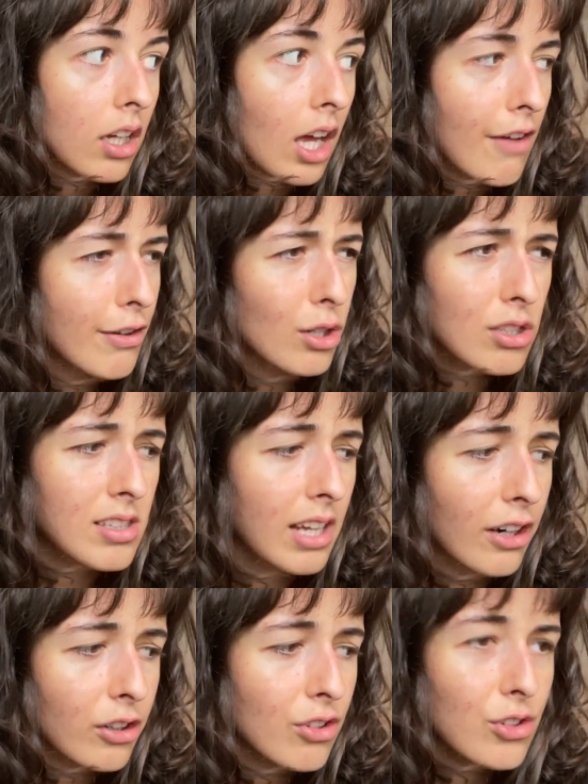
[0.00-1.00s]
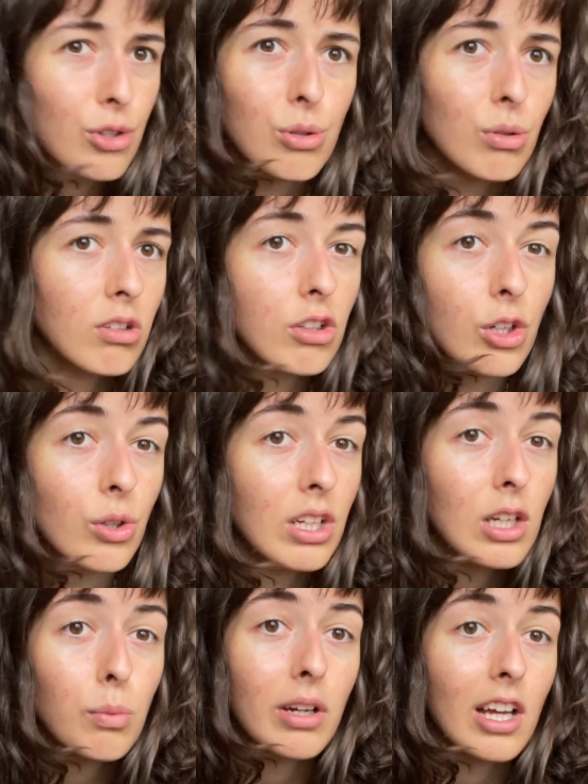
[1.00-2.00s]
if you could start to school, uni,
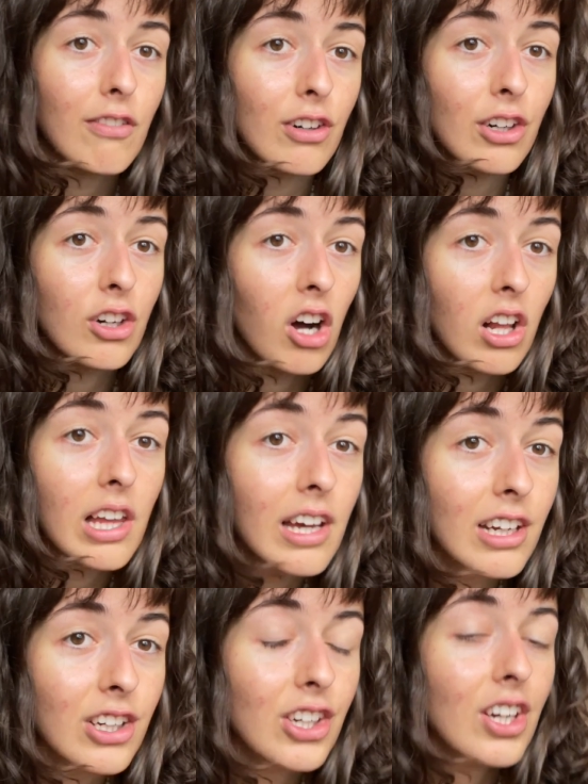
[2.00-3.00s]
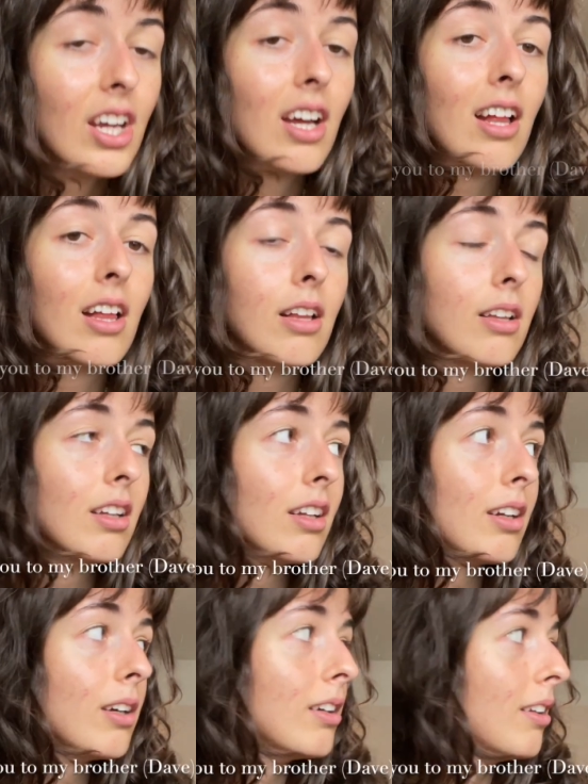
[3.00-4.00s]
whatever, college.
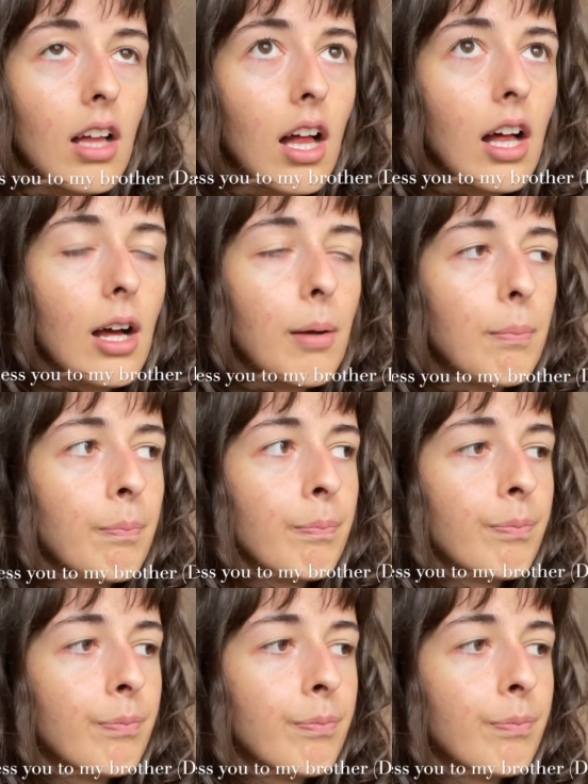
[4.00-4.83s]
Um,